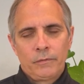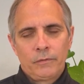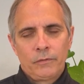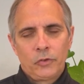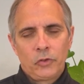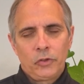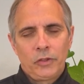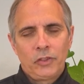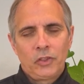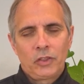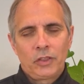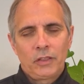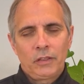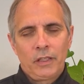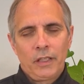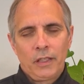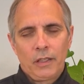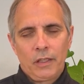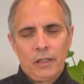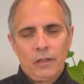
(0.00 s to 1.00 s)
So let's sit
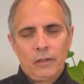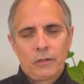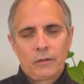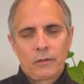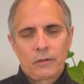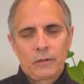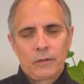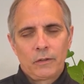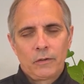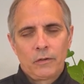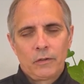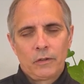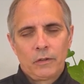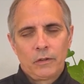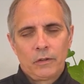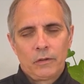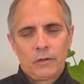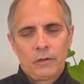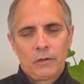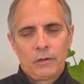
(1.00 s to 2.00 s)
like this
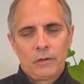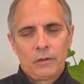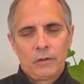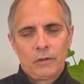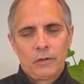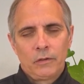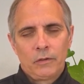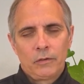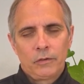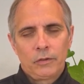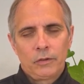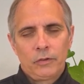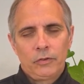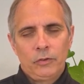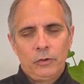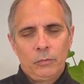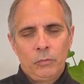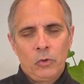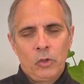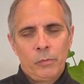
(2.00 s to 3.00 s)
for a
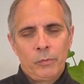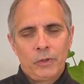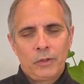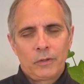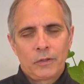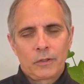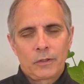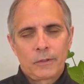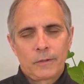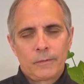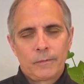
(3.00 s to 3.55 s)
few moments.